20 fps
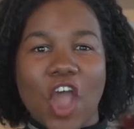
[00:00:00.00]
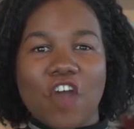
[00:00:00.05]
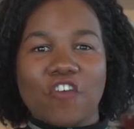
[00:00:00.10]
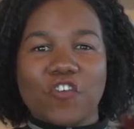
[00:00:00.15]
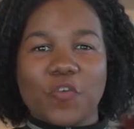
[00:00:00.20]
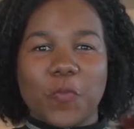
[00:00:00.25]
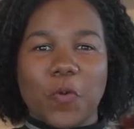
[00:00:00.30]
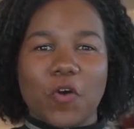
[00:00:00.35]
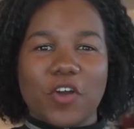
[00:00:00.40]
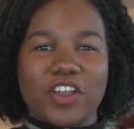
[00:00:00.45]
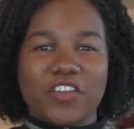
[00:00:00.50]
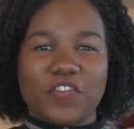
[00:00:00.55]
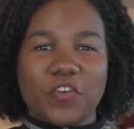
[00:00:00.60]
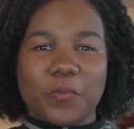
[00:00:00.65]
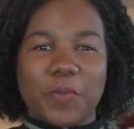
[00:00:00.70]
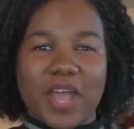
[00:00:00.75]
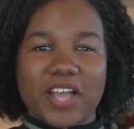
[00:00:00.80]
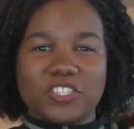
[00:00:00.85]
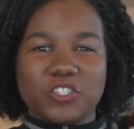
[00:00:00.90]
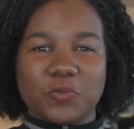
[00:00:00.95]
Reporting for
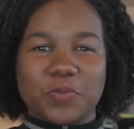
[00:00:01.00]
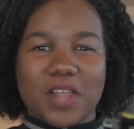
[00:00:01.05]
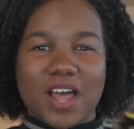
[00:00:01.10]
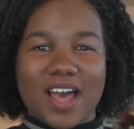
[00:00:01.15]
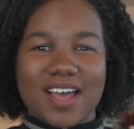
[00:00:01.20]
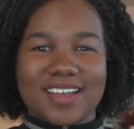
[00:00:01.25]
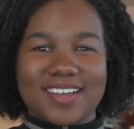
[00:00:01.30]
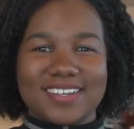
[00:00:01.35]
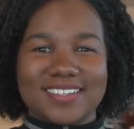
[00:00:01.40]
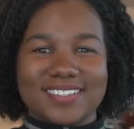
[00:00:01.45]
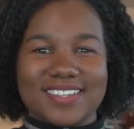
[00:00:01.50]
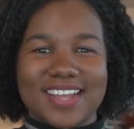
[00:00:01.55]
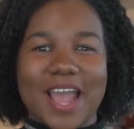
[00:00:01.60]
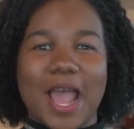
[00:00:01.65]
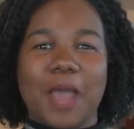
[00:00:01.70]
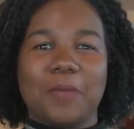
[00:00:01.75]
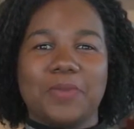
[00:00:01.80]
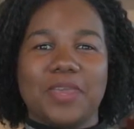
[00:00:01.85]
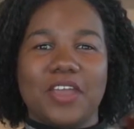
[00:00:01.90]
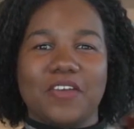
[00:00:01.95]
Badger Block,
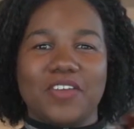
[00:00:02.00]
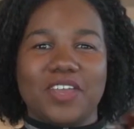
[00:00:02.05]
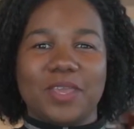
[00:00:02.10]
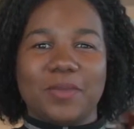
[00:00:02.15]
I'm Carrie